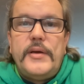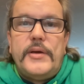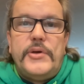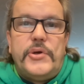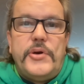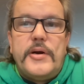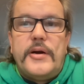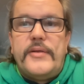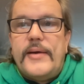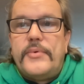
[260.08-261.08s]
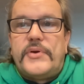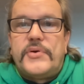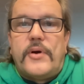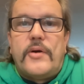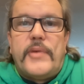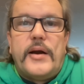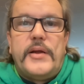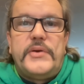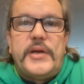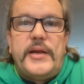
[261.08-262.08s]
in junior and then with the Toronto
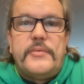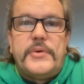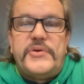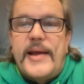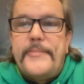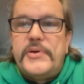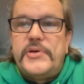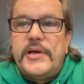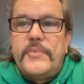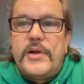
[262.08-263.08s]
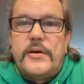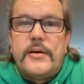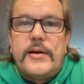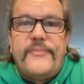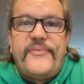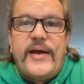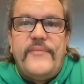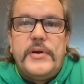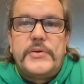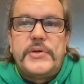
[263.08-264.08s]
Marlies, leading them to the championship, Calder Cup
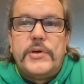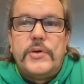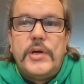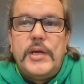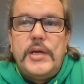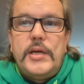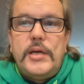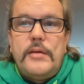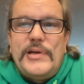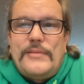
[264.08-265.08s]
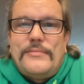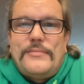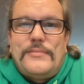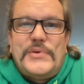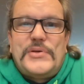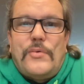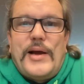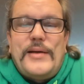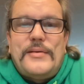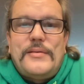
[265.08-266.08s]
5 years ago. So
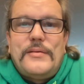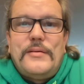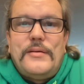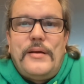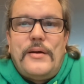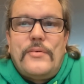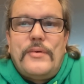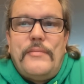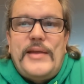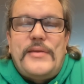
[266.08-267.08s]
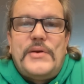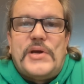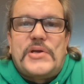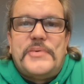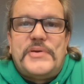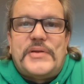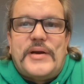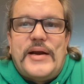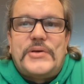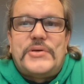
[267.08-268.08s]
what? You know, make the adjustments at
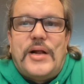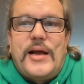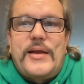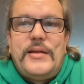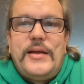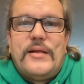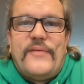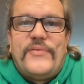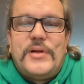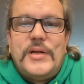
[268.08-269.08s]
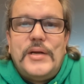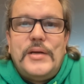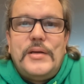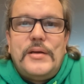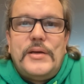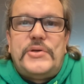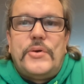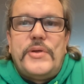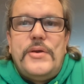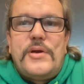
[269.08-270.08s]
the National Hockey League level and
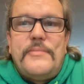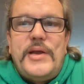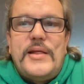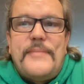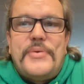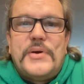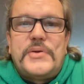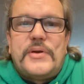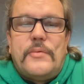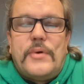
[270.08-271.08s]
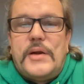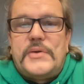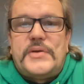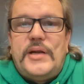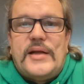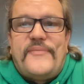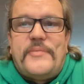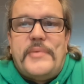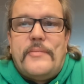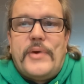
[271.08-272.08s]
show that you can be that person. And we're not seeing that
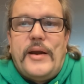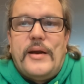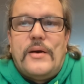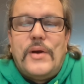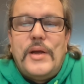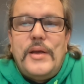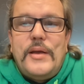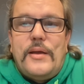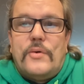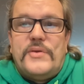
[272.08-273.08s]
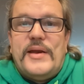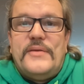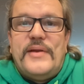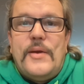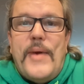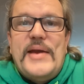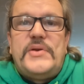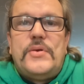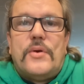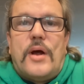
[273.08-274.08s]
from him right now. You know, did he wait
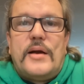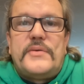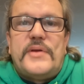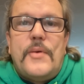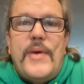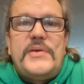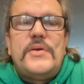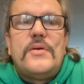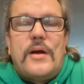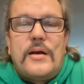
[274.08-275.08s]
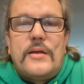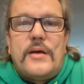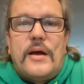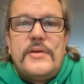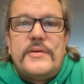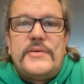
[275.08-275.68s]
too long? Did he wait too long on the